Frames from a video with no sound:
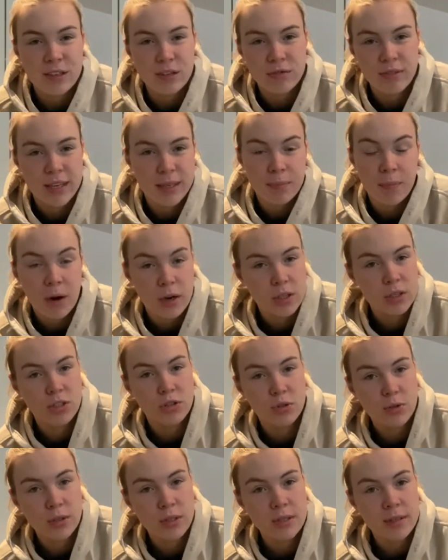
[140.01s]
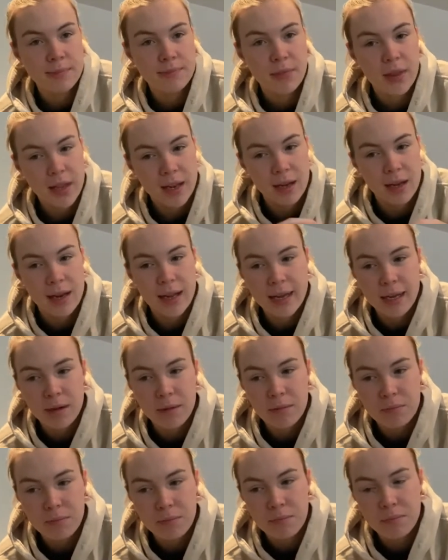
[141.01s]
out of like porridge oats, and I like
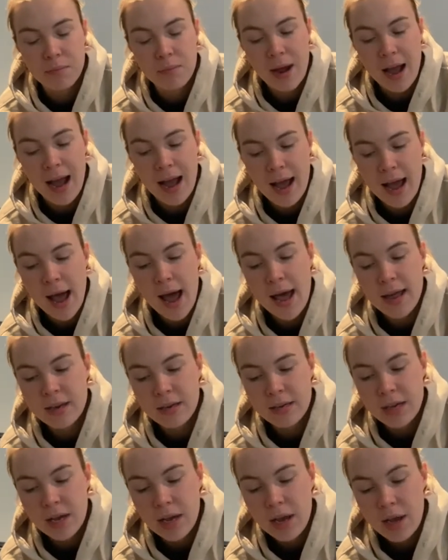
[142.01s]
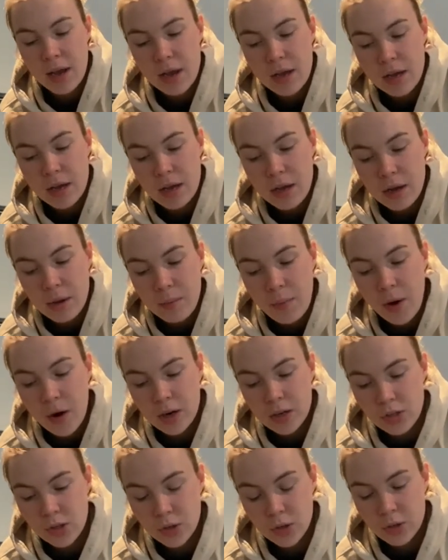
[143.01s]
add
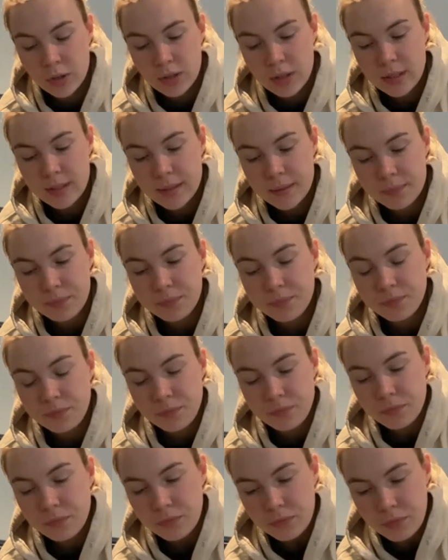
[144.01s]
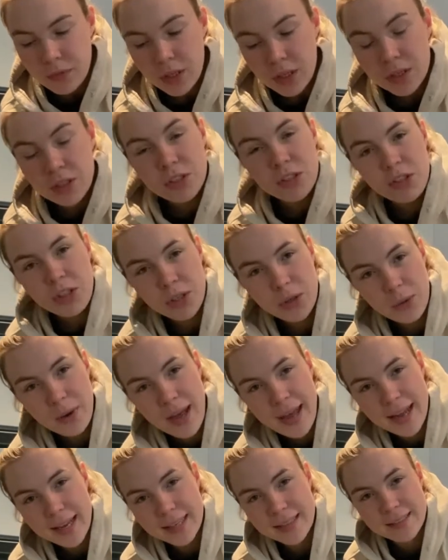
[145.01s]
porridge oats, two
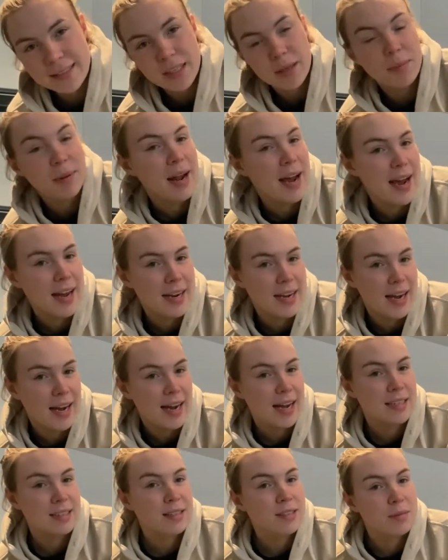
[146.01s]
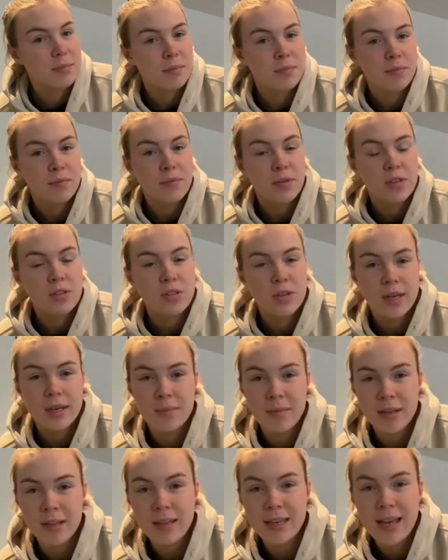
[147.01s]
eggs, a banana and some soy
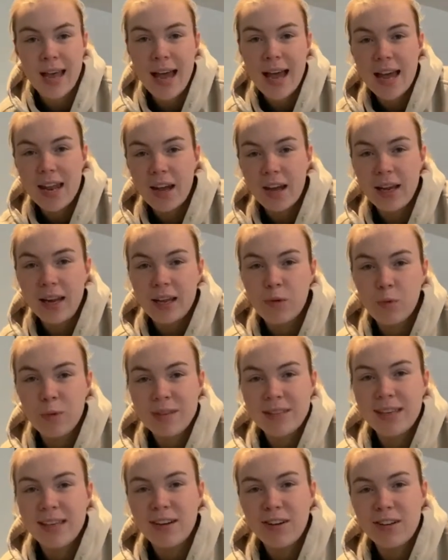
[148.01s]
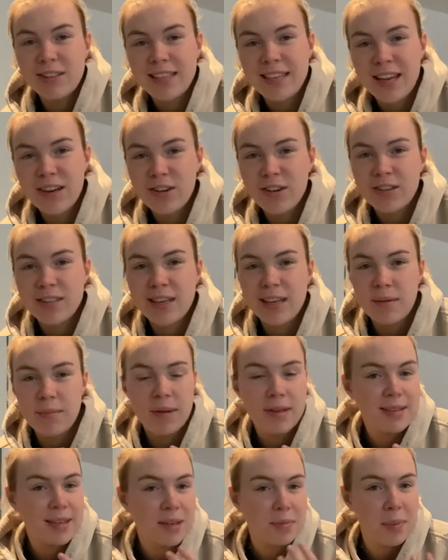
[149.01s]
milk, and I like whisk it all together until it
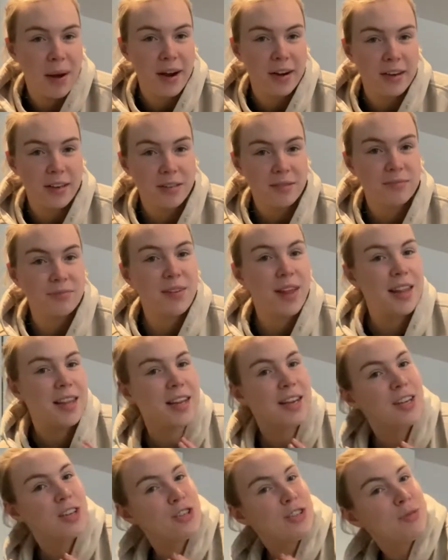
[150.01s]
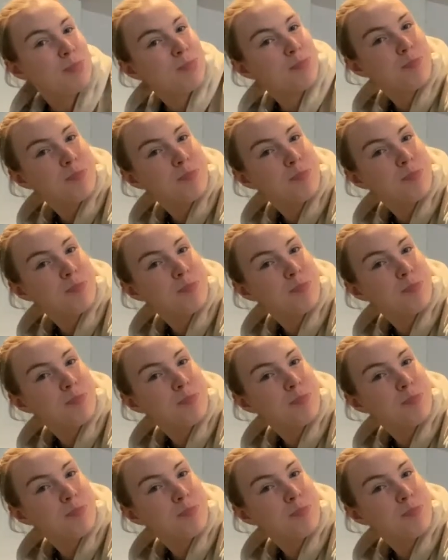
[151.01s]
makes like batter, and then I just